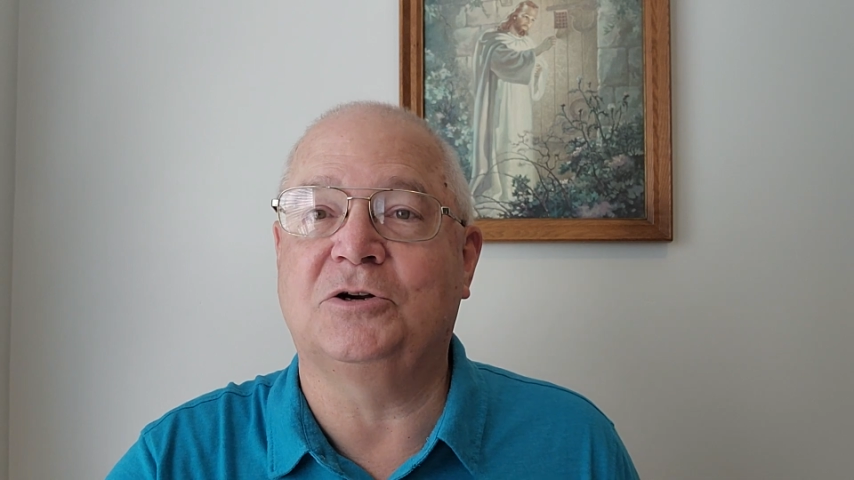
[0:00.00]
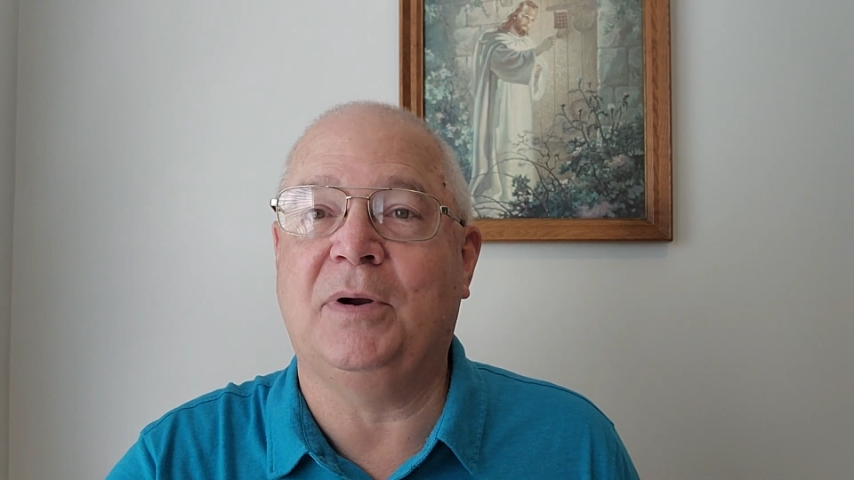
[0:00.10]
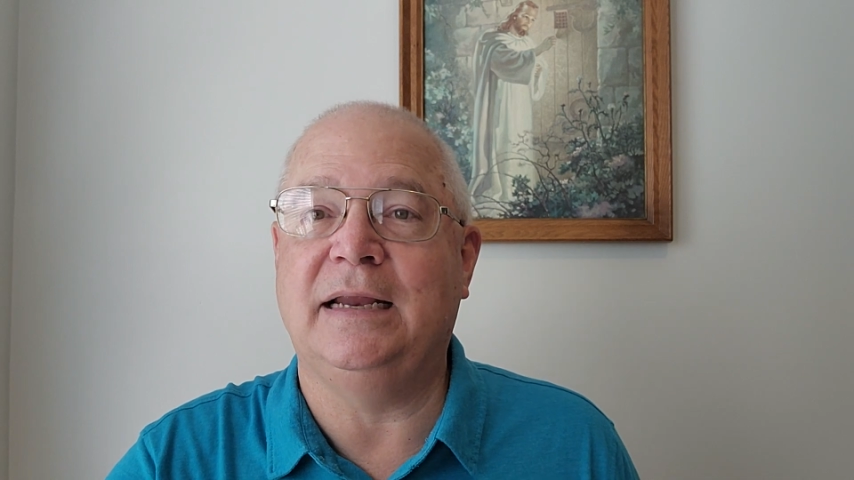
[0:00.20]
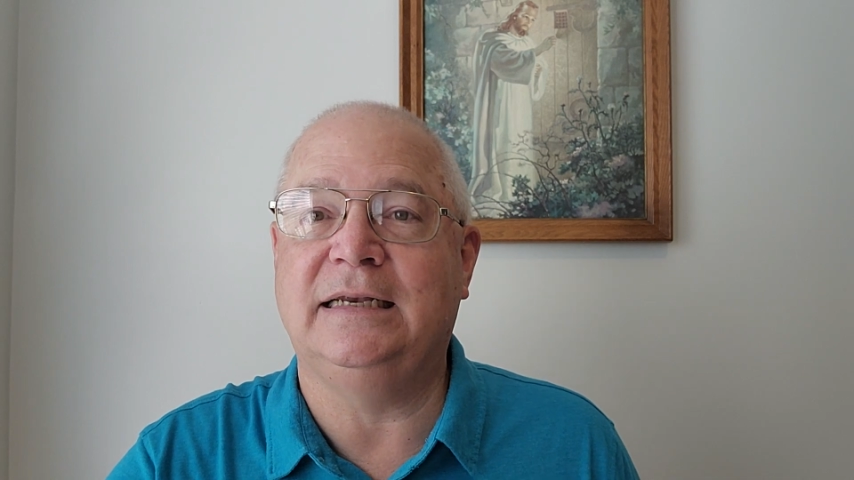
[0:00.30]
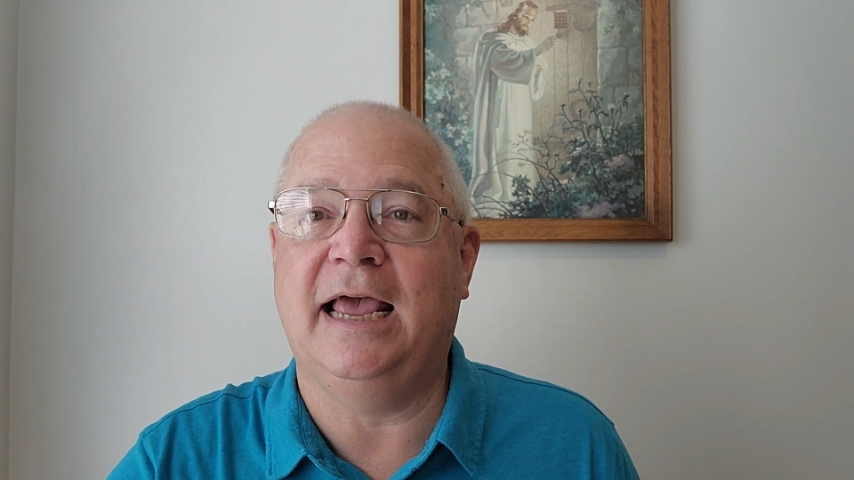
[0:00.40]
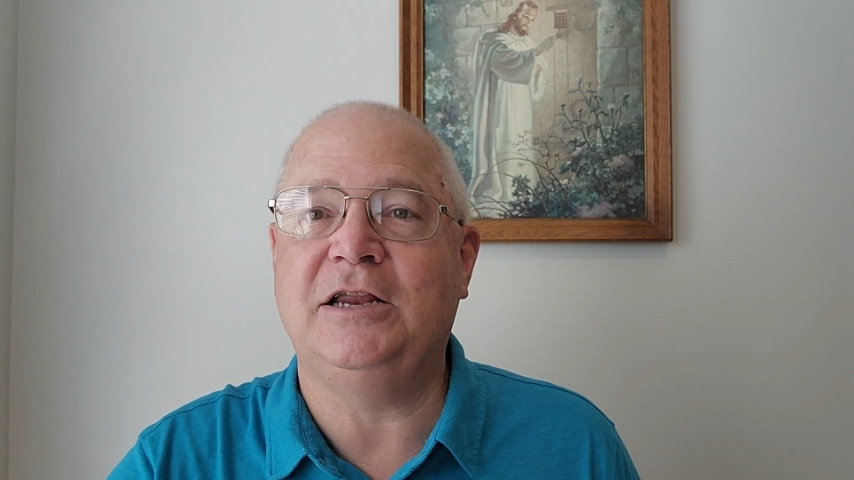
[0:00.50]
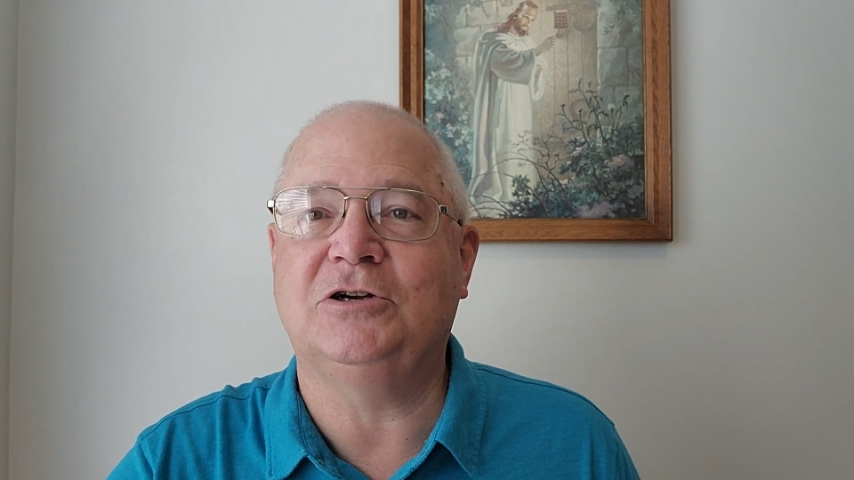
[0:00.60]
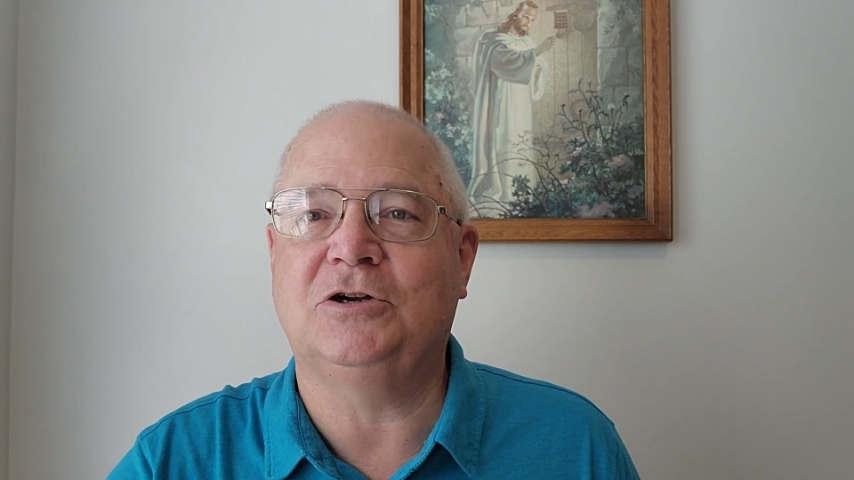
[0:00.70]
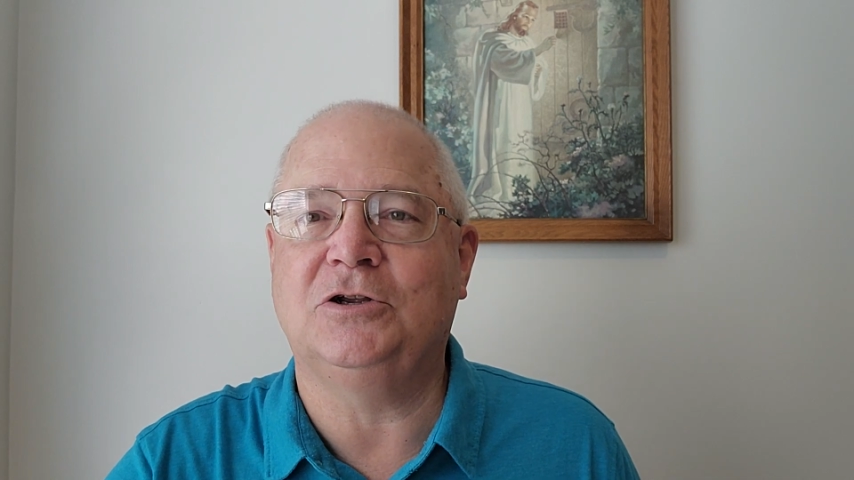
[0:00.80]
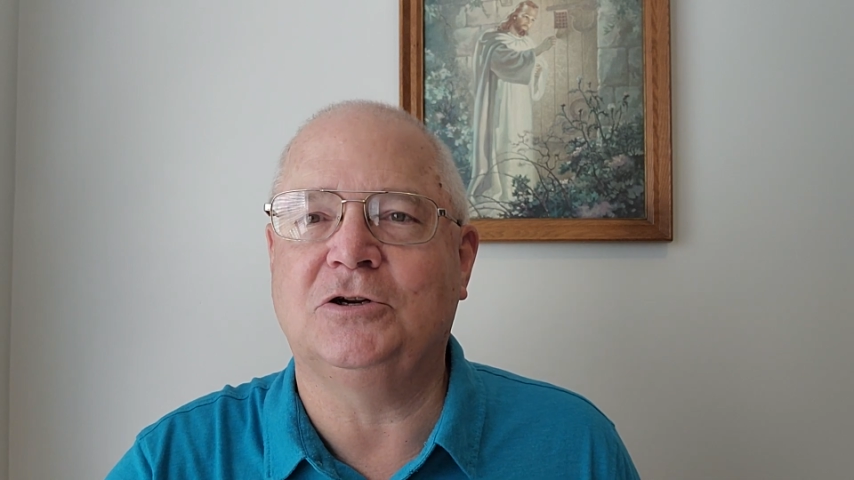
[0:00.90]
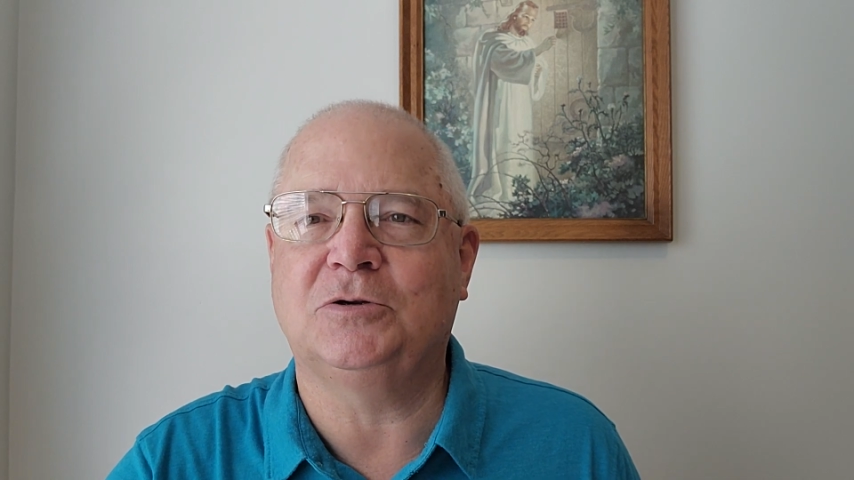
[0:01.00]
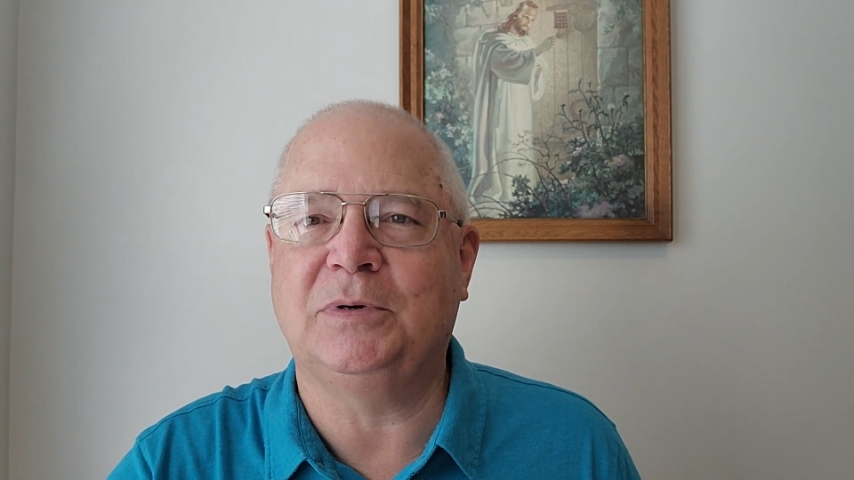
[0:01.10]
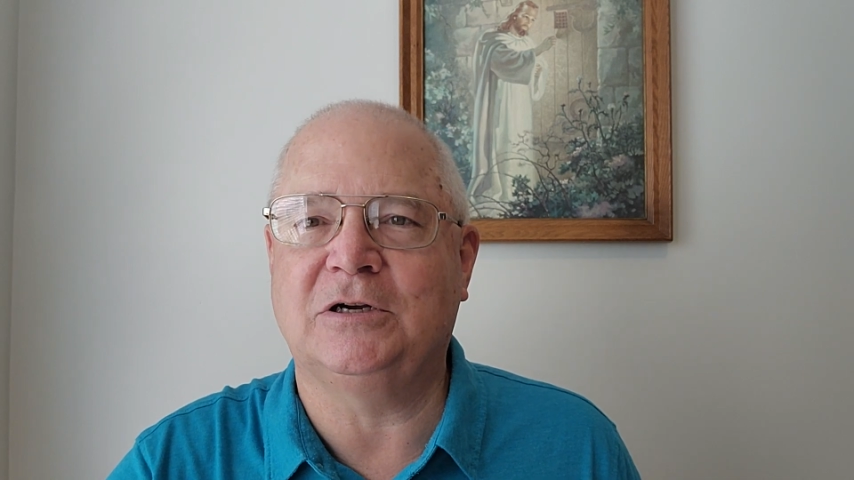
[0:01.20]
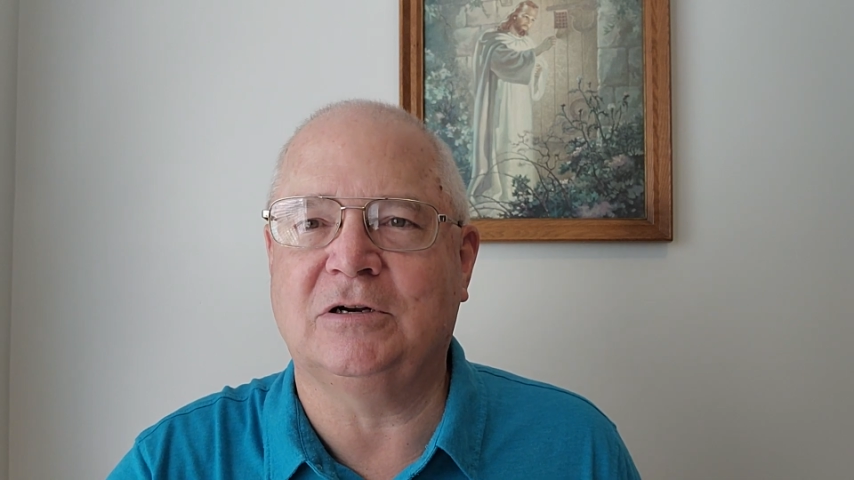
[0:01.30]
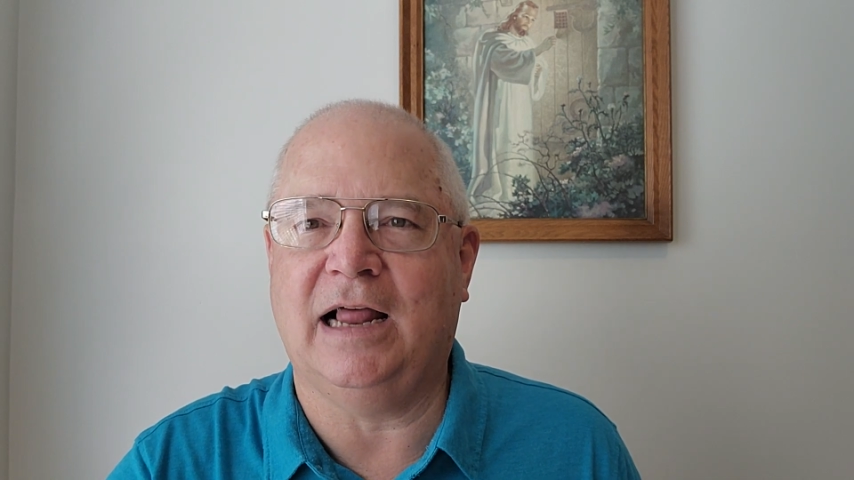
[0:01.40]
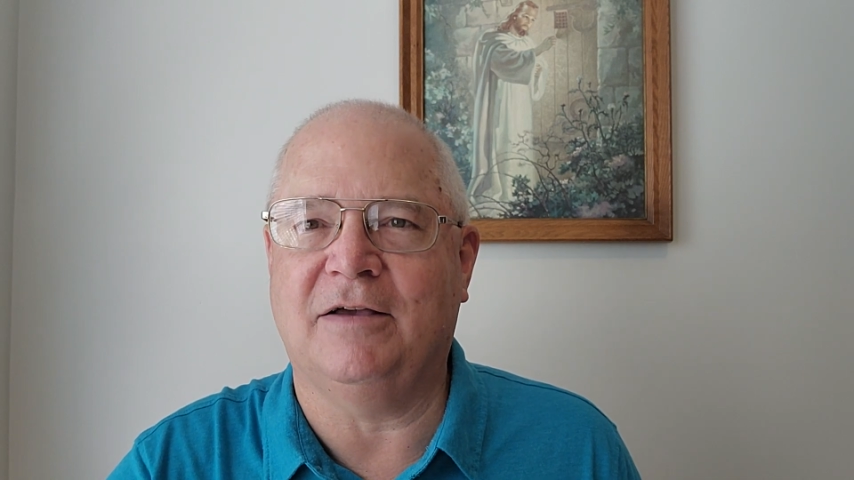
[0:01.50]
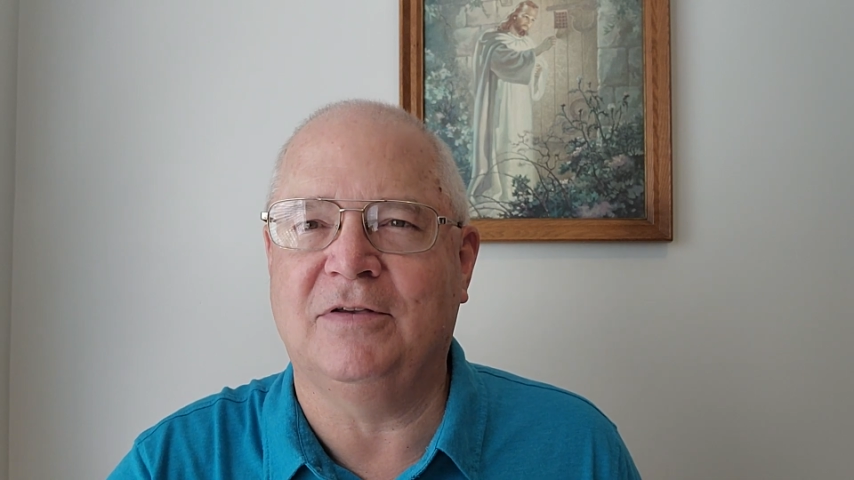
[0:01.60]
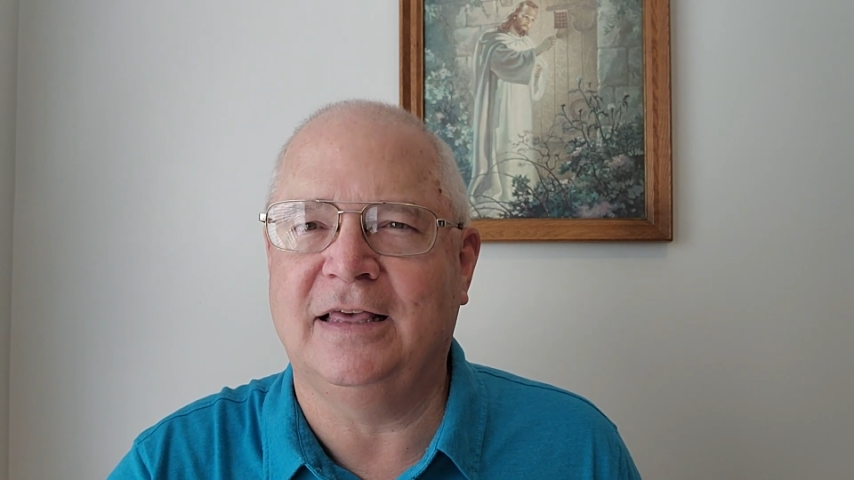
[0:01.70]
great danger to your spiritual life.